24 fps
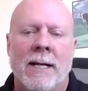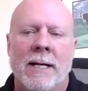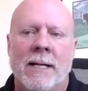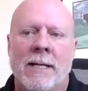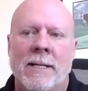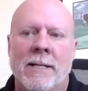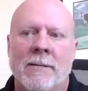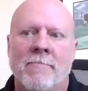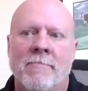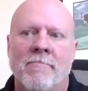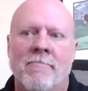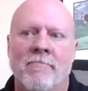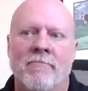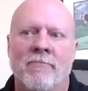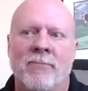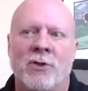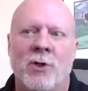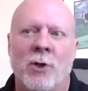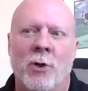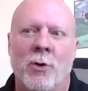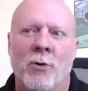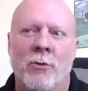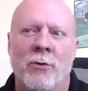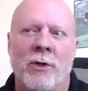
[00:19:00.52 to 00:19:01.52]

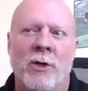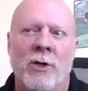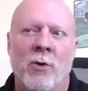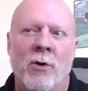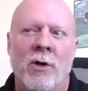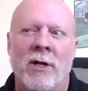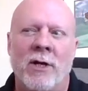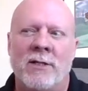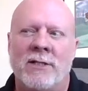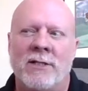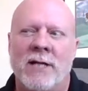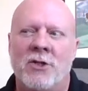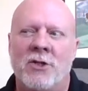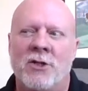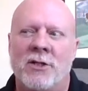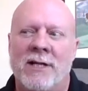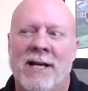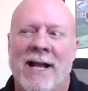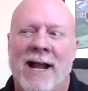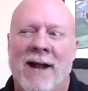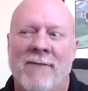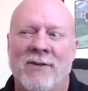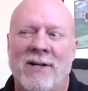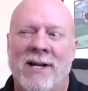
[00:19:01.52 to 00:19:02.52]
So the organization is
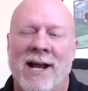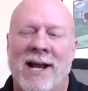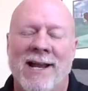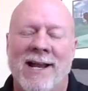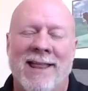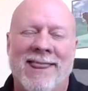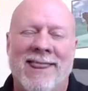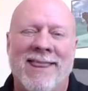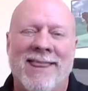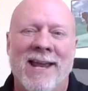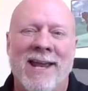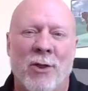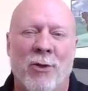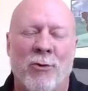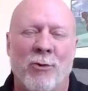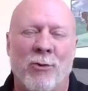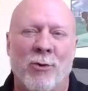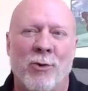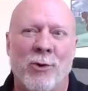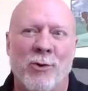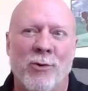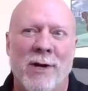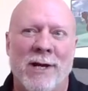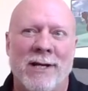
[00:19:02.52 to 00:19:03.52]
going to have to kind of think
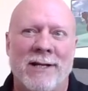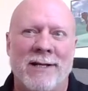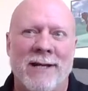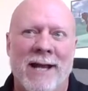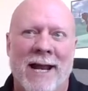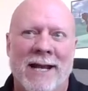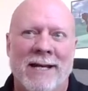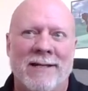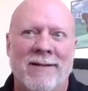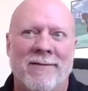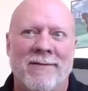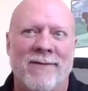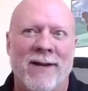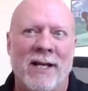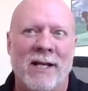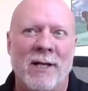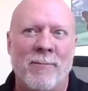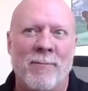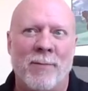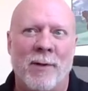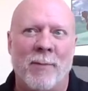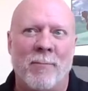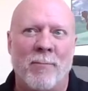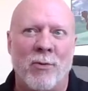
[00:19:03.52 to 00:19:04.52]
through and
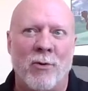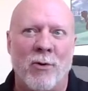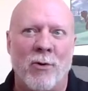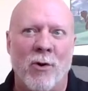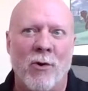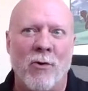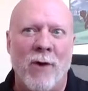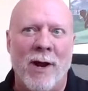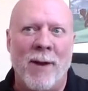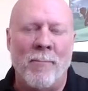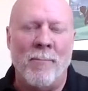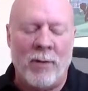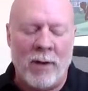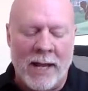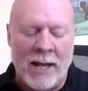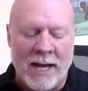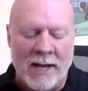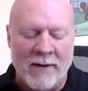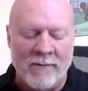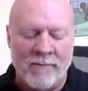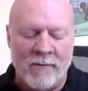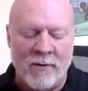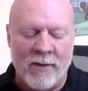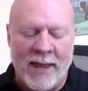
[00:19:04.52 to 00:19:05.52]
develop a program
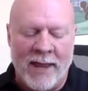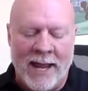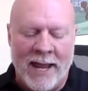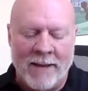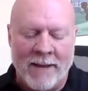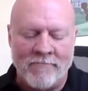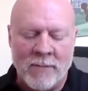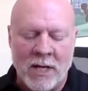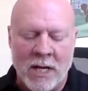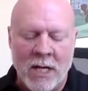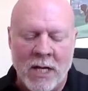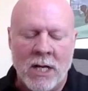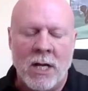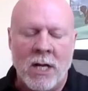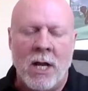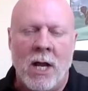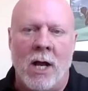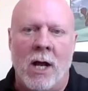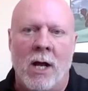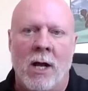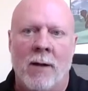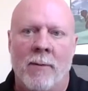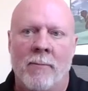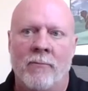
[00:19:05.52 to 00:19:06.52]
plan for that.
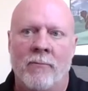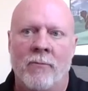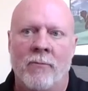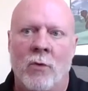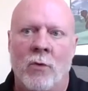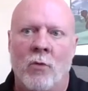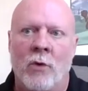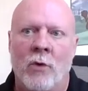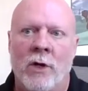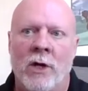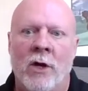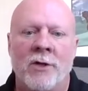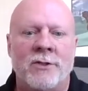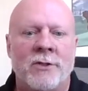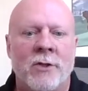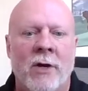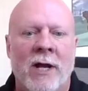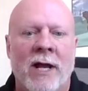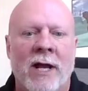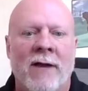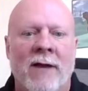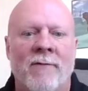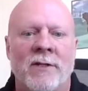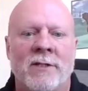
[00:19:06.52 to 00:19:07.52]
We
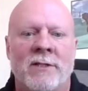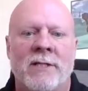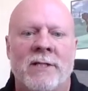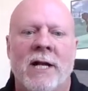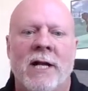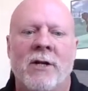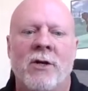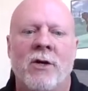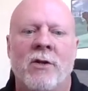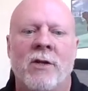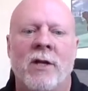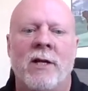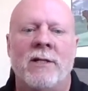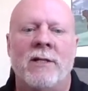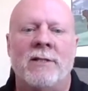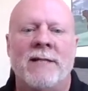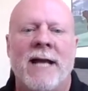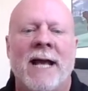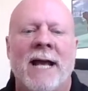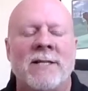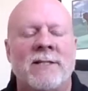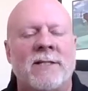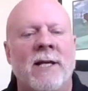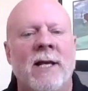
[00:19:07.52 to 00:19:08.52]
also have a standard that
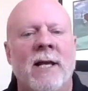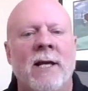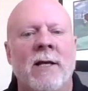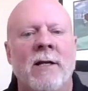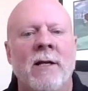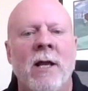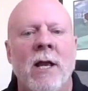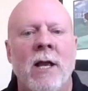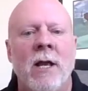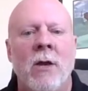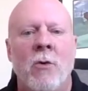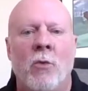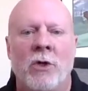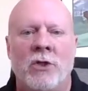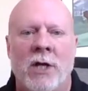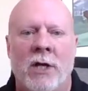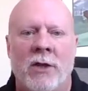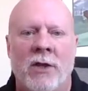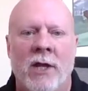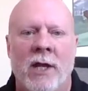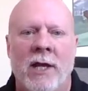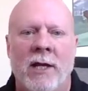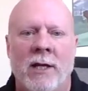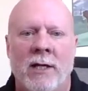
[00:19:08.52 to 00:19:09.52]
is asking, which
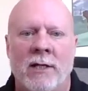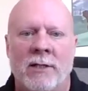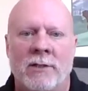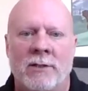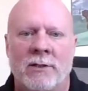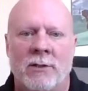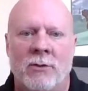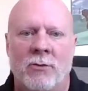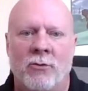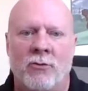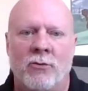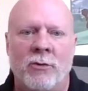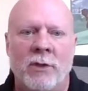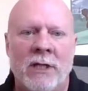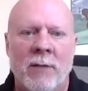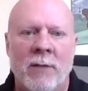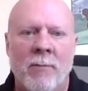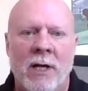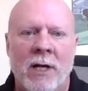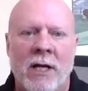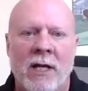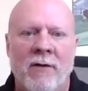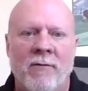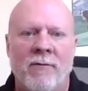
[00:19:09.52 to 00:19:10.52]
I think is
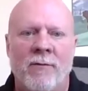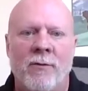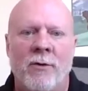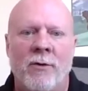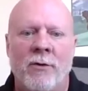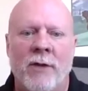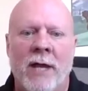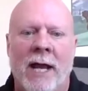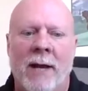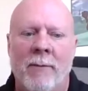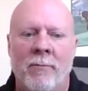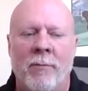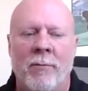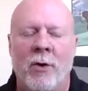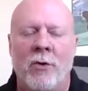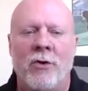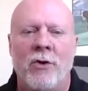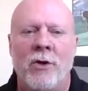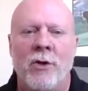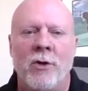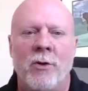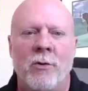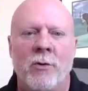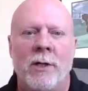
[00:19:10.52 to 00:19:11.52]
really meaningful, that
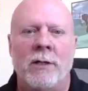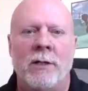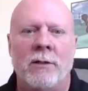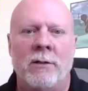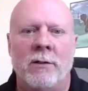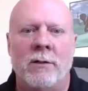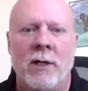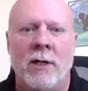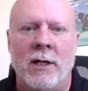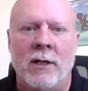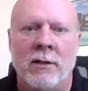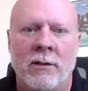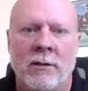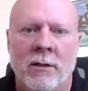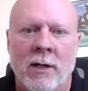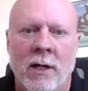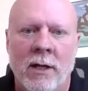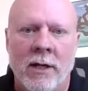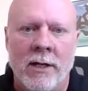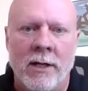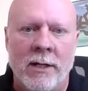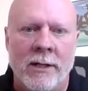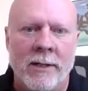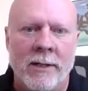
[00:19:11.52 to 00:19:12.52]
both you and